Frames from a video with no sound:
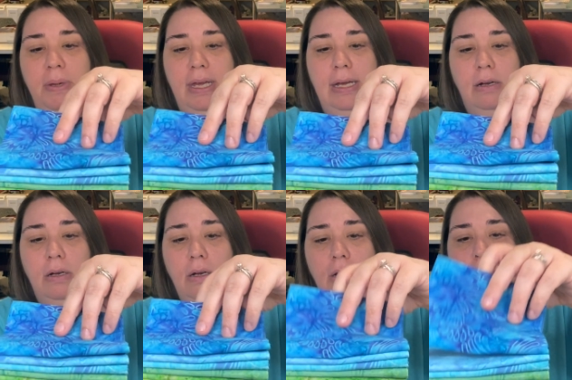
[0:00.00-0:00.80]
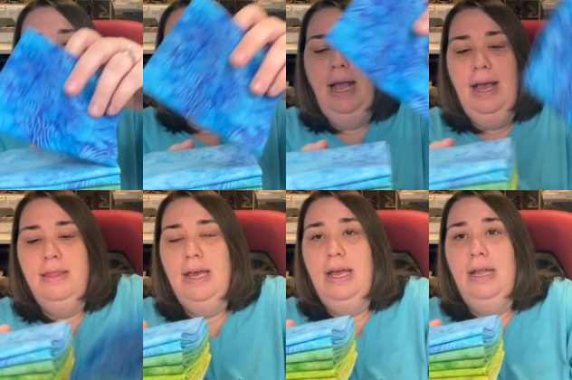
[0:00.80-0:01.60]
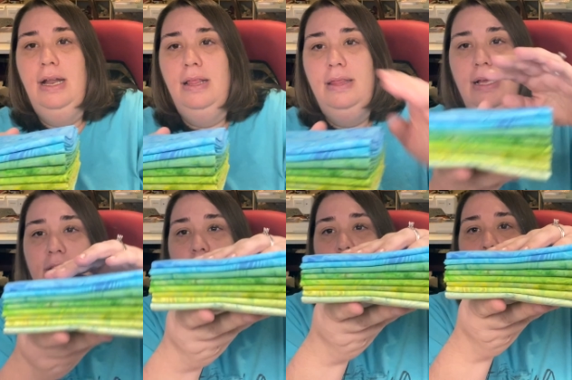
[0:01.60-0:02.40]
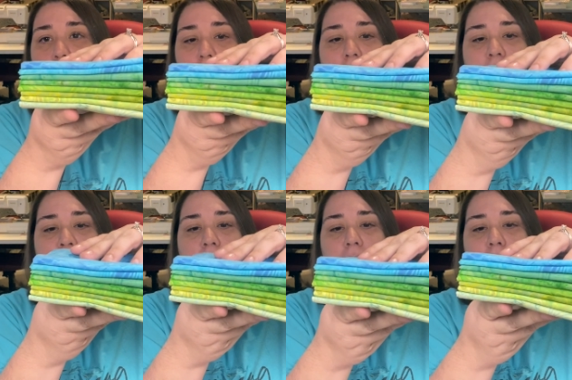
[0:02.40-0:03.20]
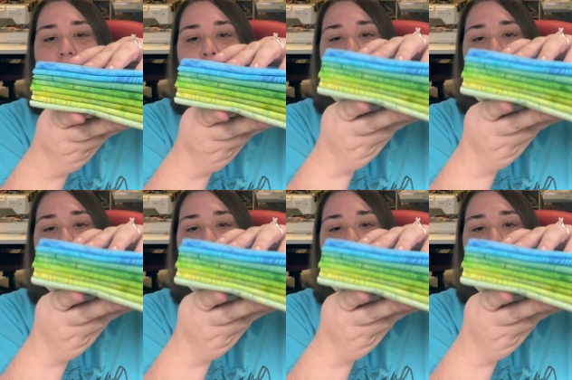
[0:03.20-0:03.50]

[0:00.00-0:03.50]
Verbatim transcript: here and then this one from the